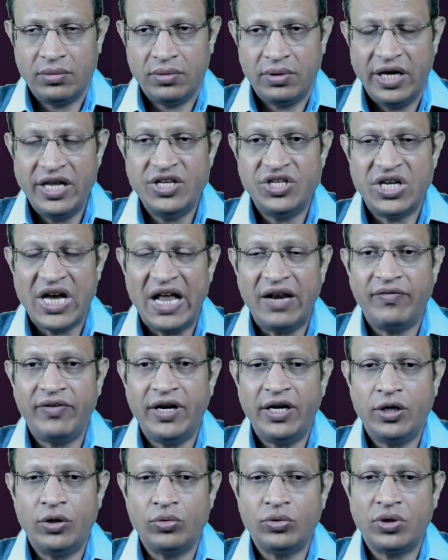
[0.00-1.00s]
In
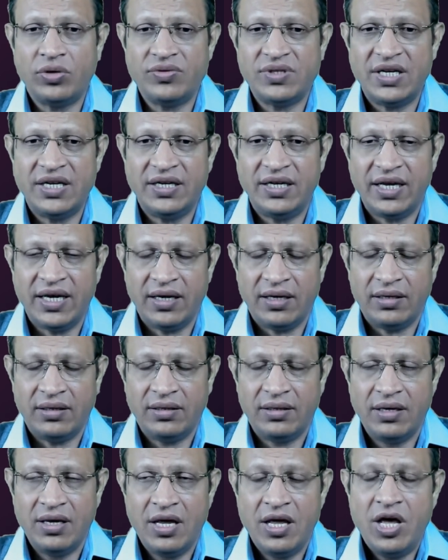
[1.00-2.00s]
January 2010,
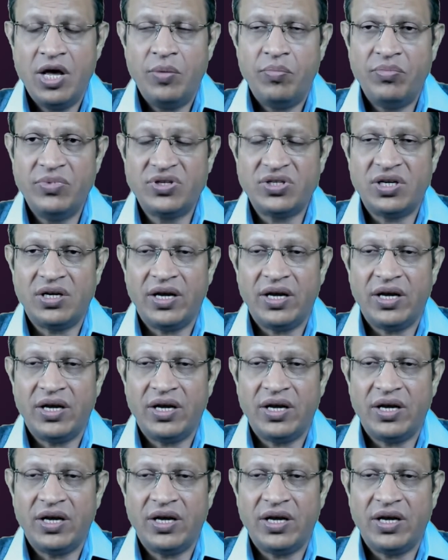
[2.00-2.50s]
Mr.